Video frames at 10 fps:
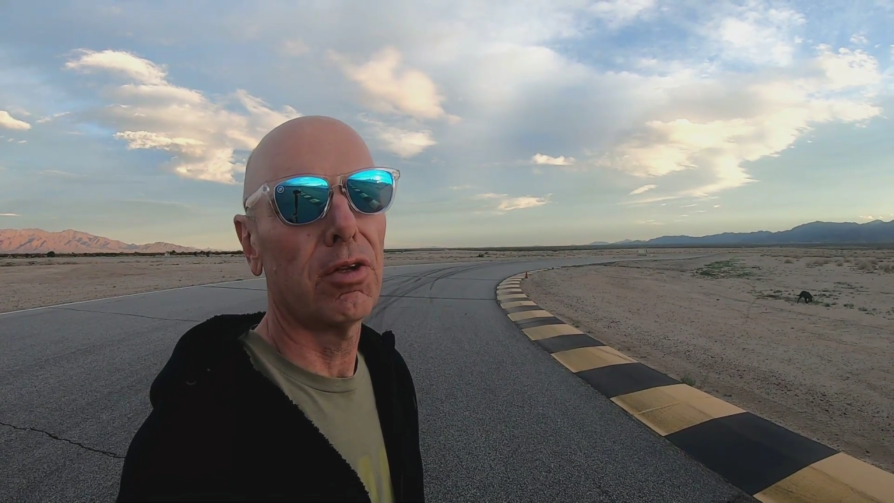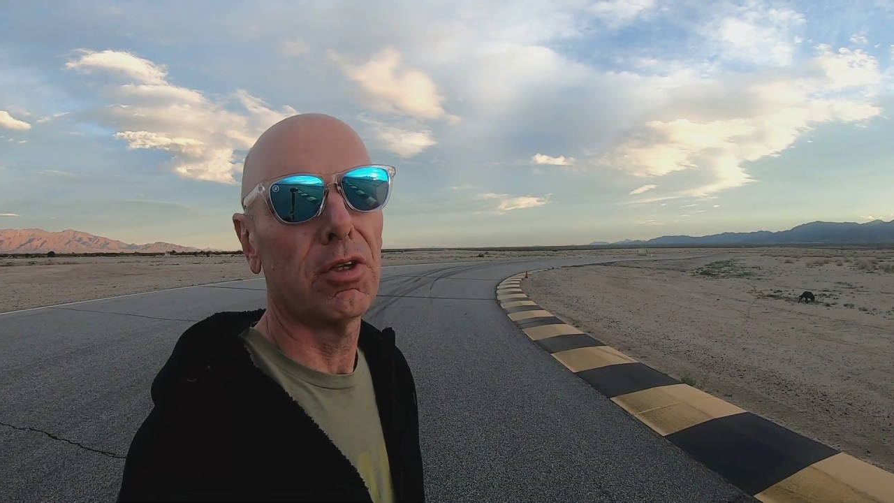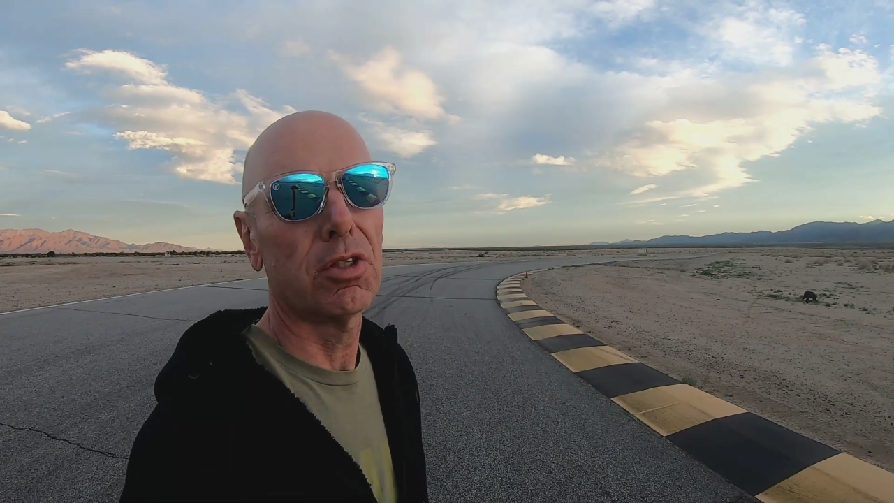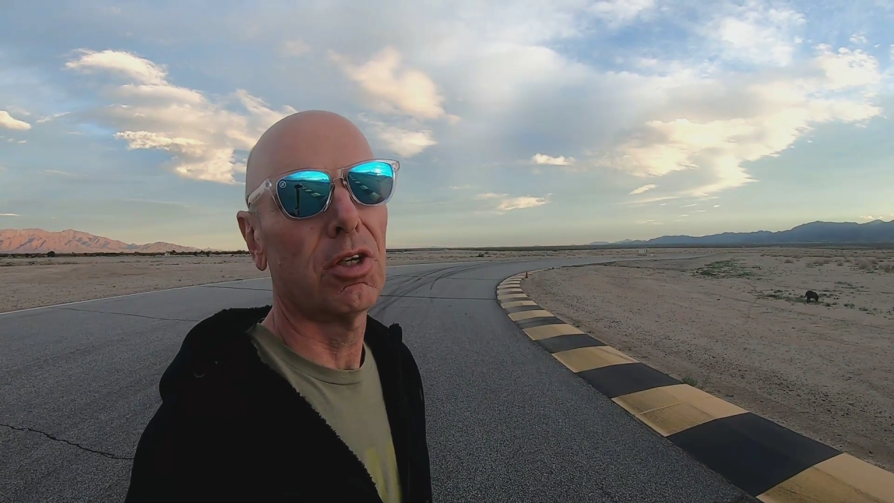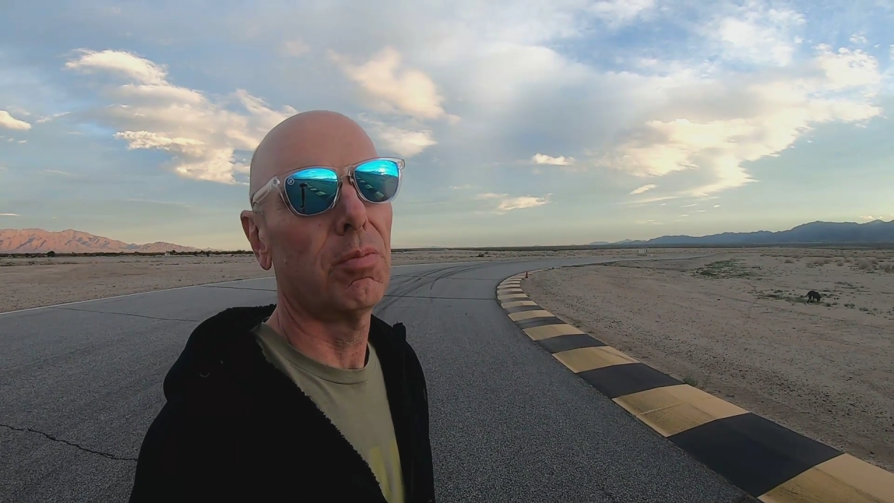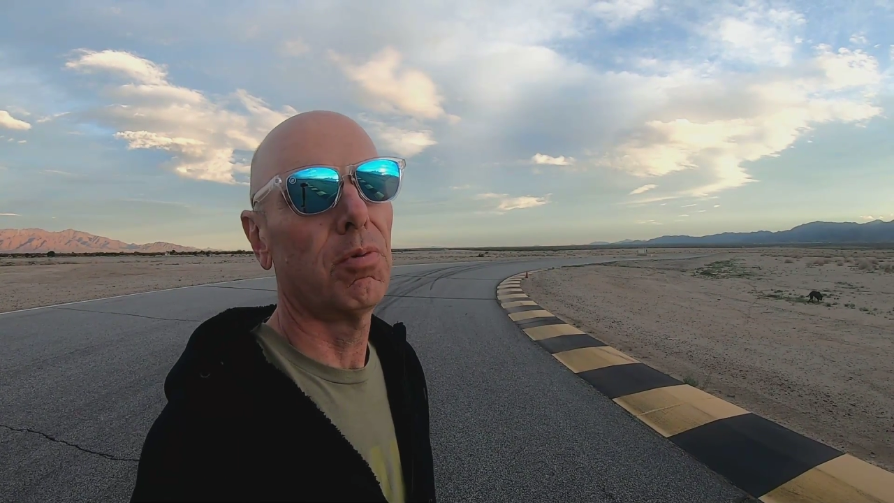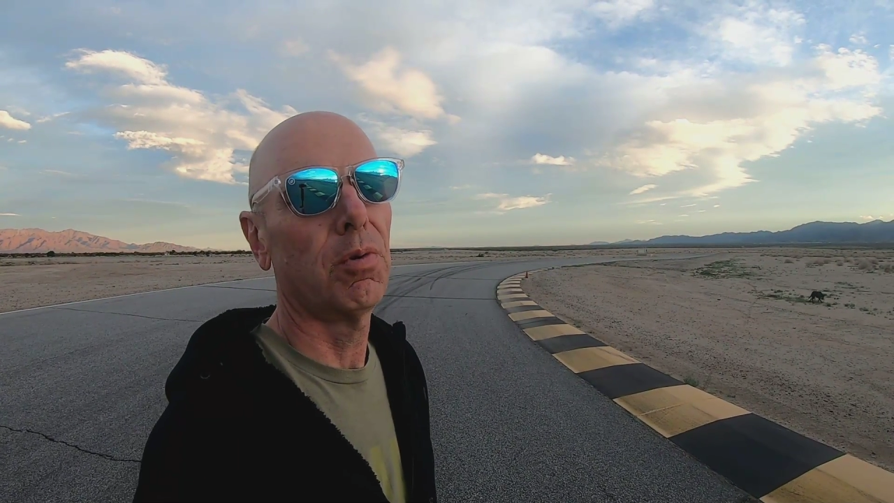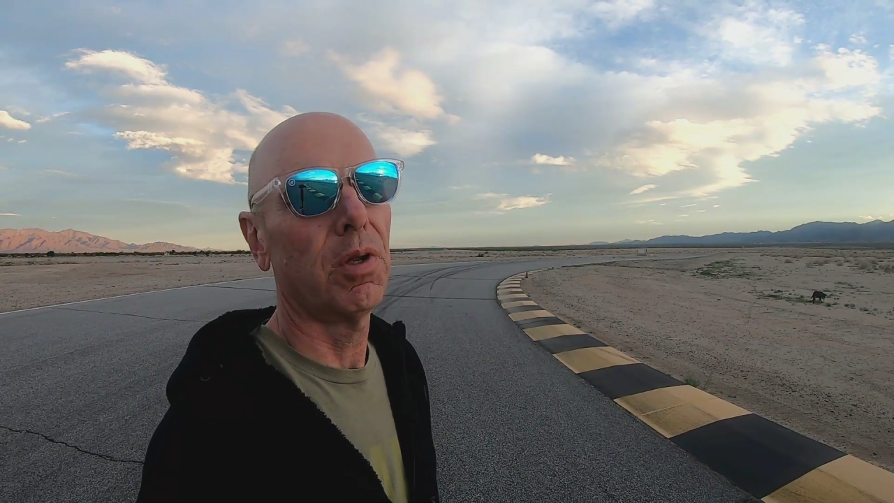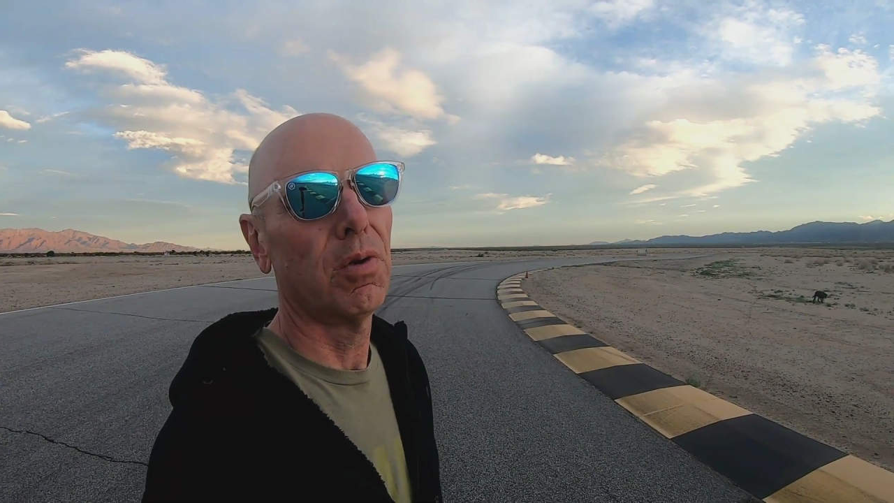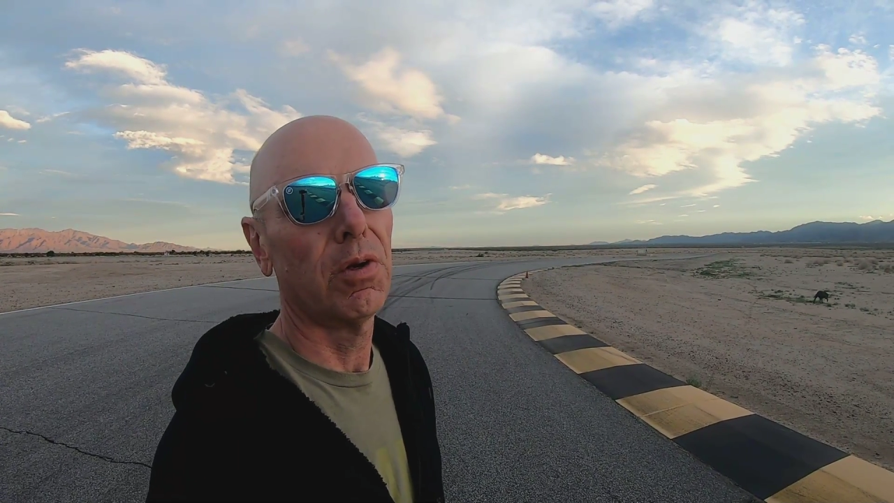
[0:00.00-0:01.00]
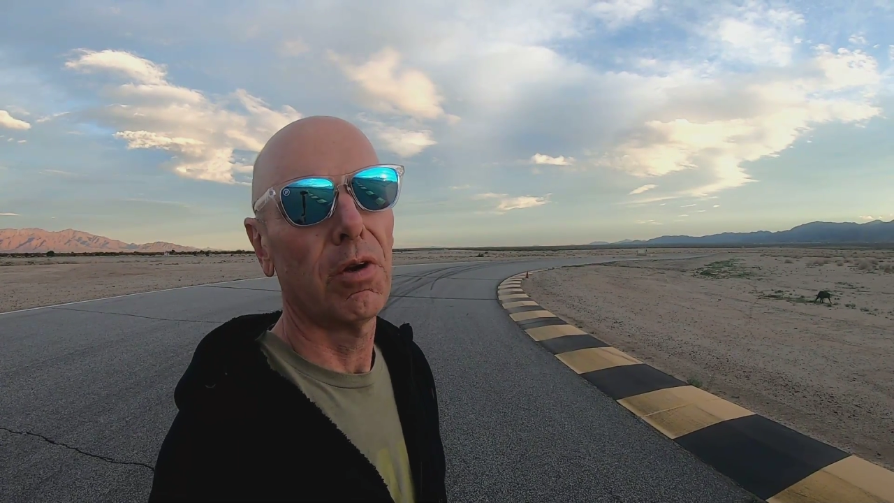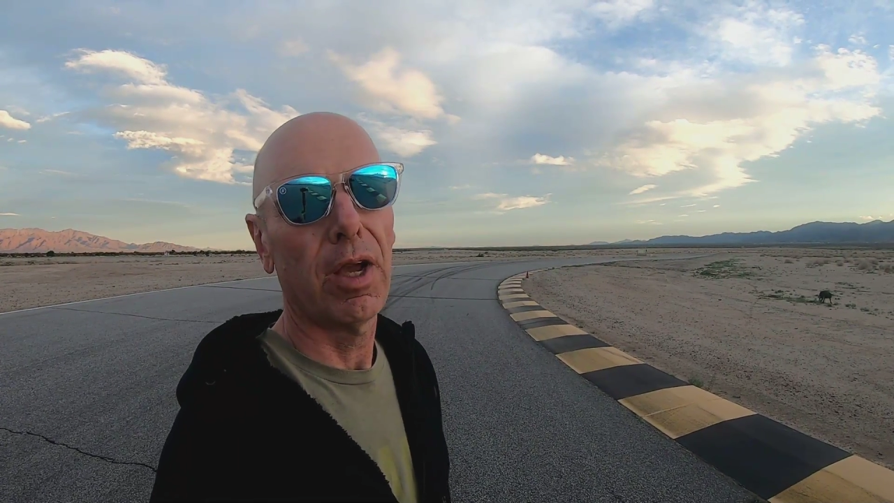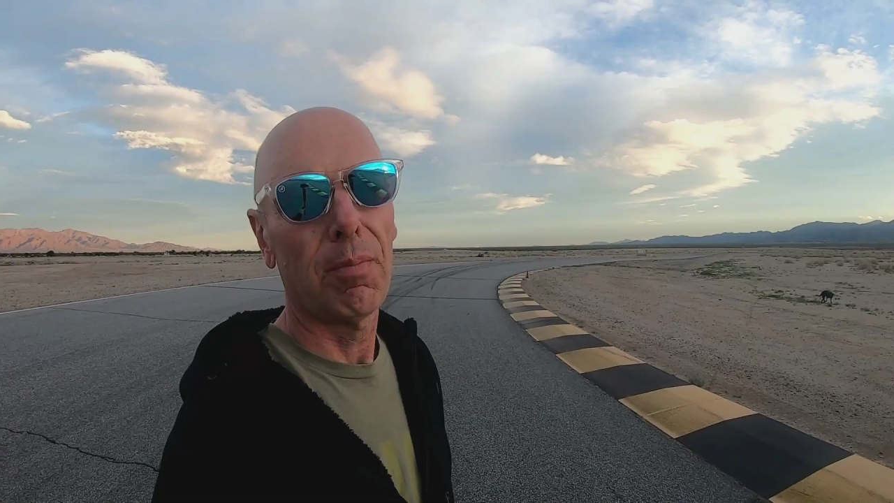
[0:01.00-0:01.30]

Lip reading: your turn point or your